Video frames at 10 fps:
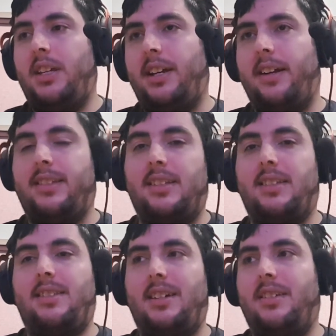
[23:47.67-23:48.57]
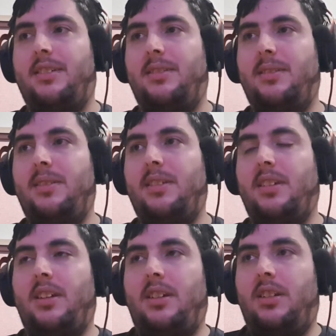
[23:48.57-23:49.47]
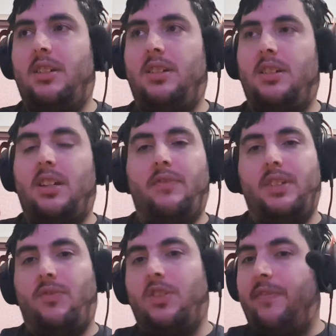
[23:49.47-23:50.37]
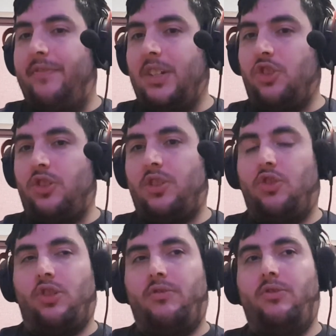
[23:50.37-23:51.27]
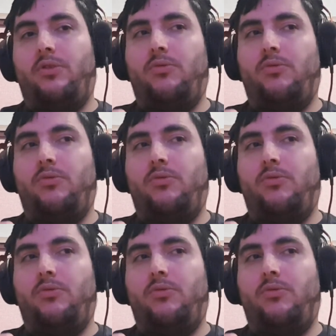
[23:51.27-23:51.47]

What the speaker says: As it stands, even if you fix the show